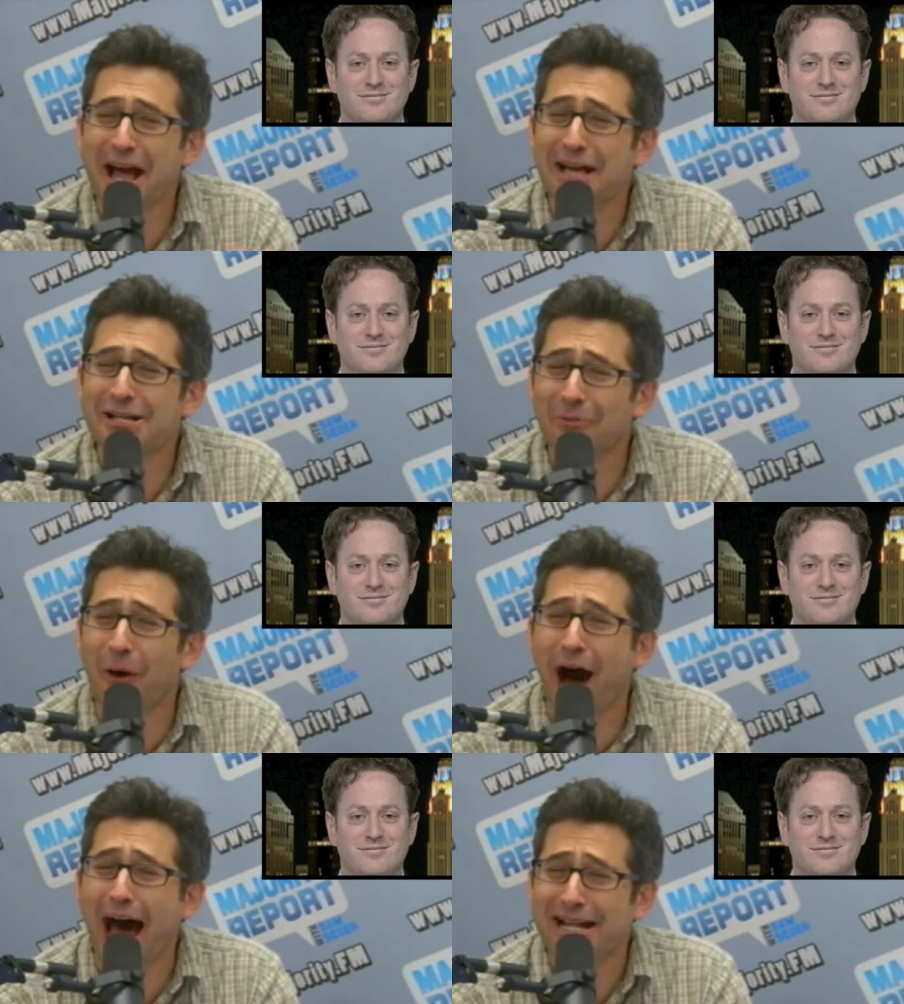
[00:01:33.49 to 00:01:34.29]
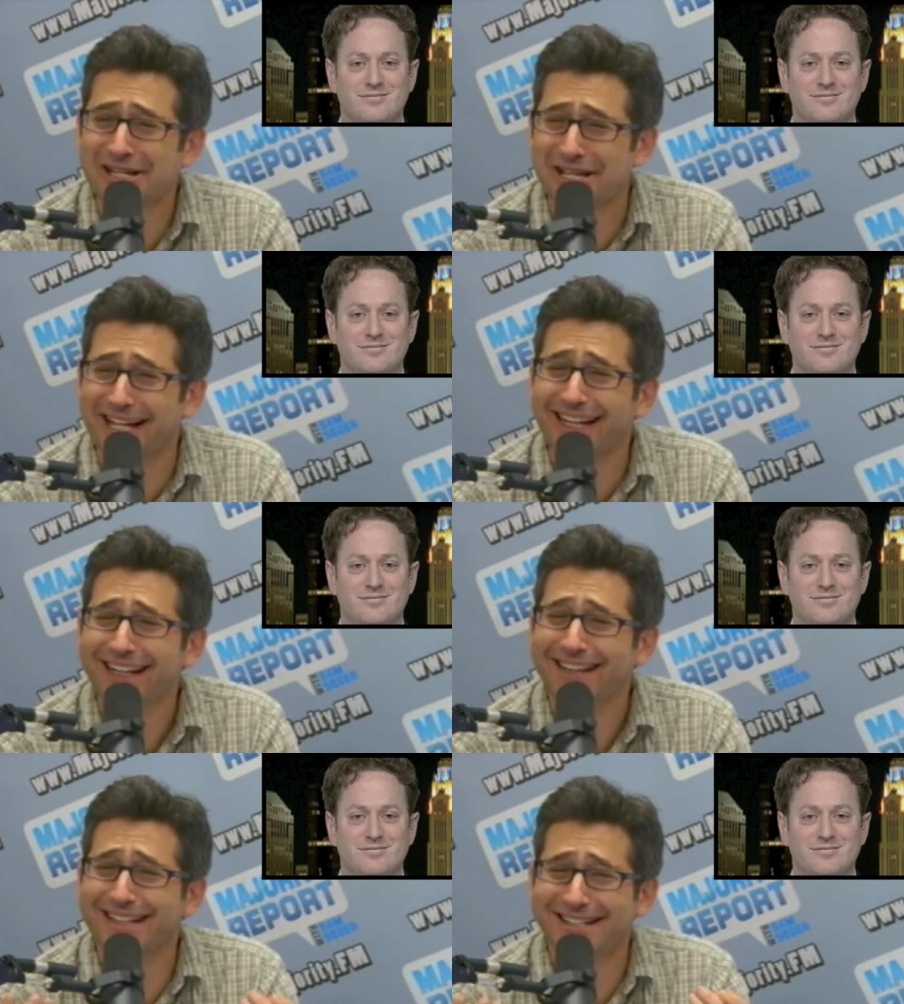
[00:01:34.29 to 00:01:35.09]
Speaker 1: Boston. watching
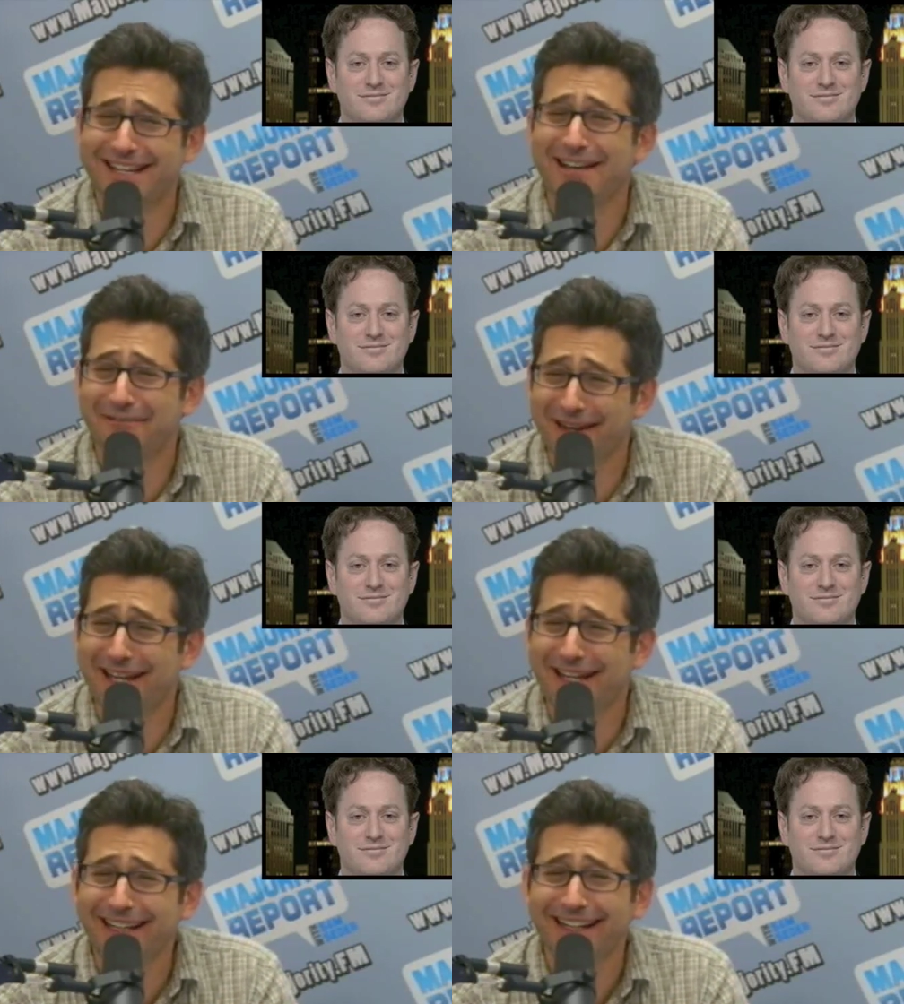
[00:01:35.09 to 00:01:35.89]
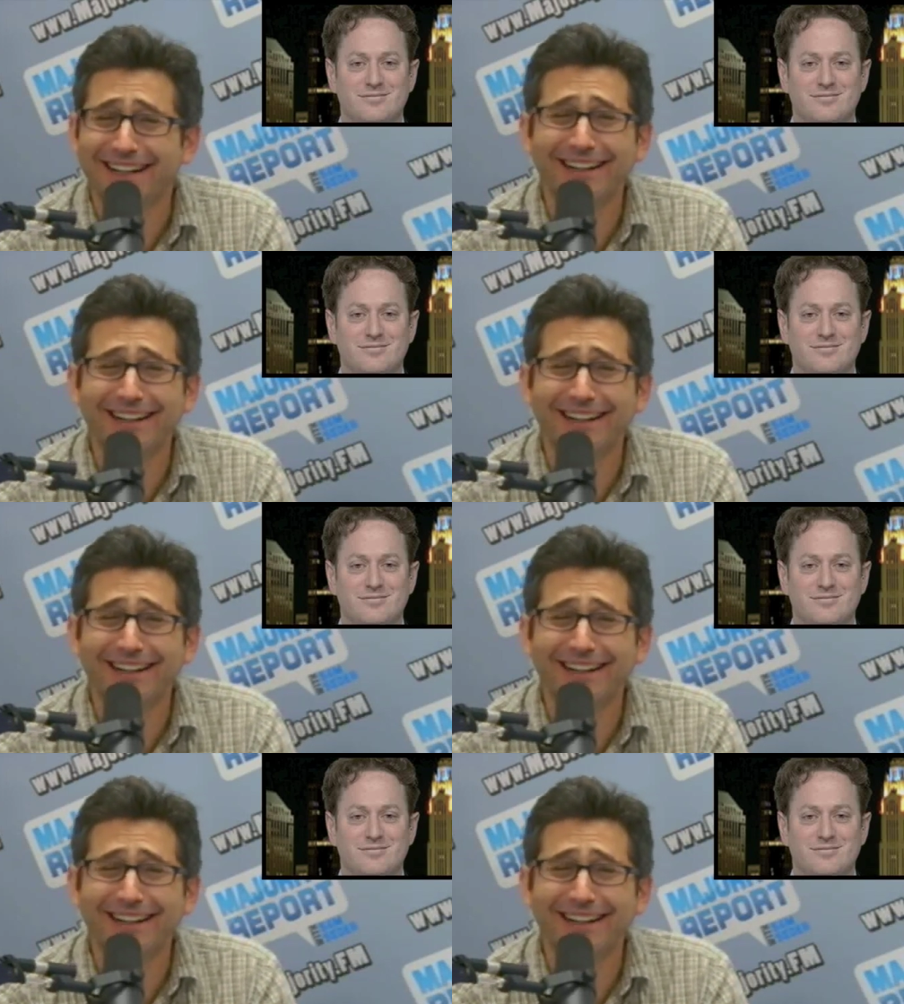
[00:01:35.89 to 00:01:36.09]
the TV